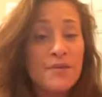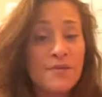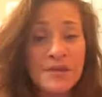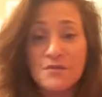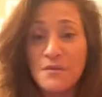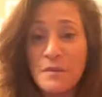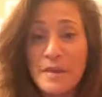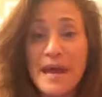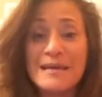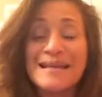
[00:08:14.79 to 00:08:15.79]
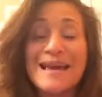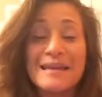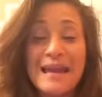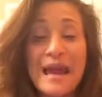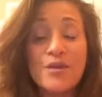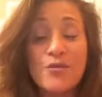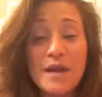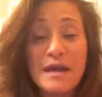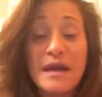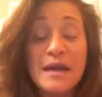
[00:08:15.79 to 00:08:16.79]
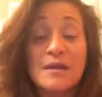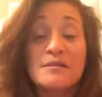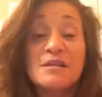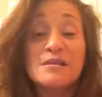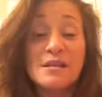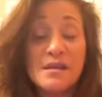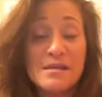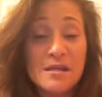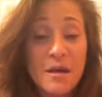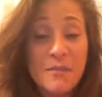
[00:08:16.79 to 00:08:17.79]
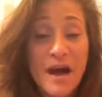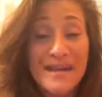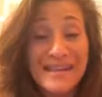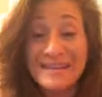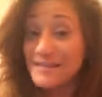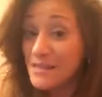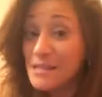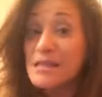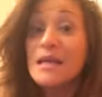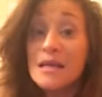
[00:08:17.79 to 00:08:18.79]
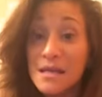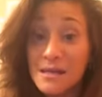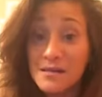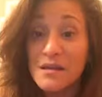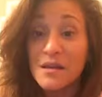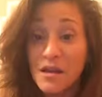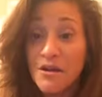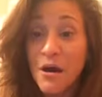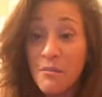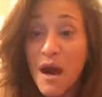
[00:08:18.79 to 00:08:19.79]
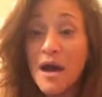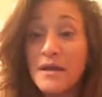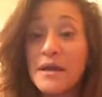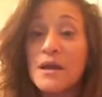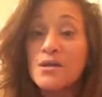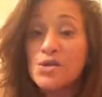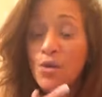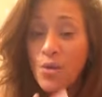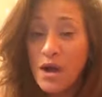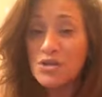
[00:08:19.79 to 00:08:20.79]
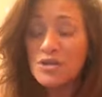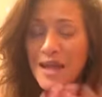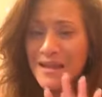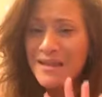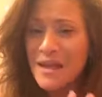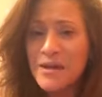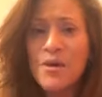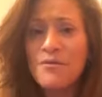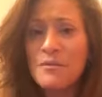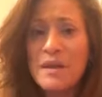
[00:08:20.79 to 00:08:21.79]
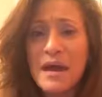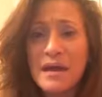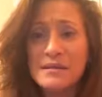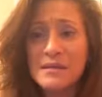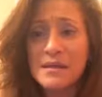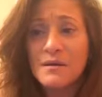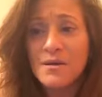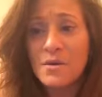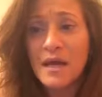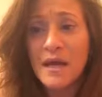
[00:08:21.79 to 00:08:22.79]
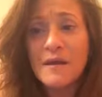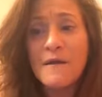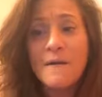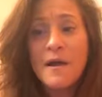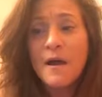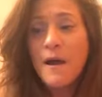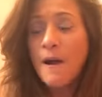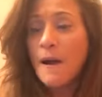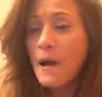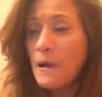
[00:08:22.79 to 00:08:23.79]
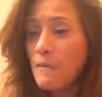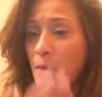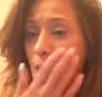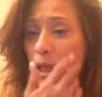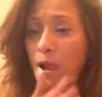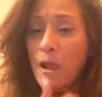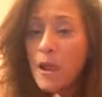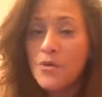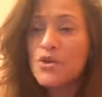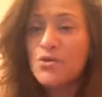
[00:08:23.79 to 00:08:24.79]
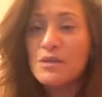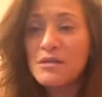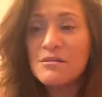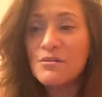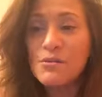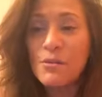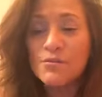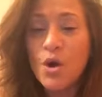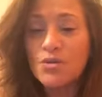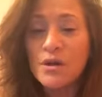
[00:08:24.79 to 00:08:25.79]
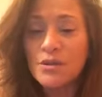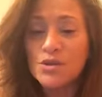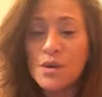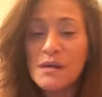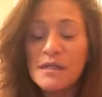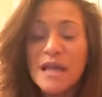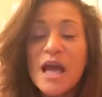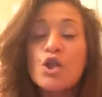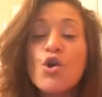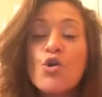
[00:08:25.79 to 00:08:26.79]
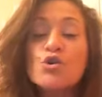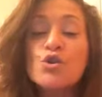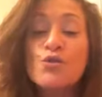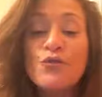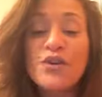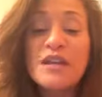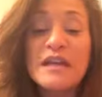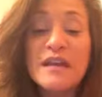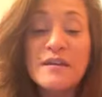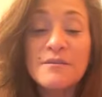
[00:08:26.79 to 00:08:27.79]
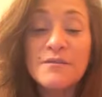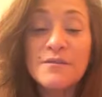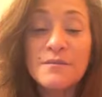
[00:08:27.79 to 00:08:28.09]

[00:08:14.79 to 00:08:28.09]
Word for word: and things from the past can create disease in our body, dis ease in our body. So, watch that. Let go of the past, okay? Um, you don't need to hold on to it and learn to forgive.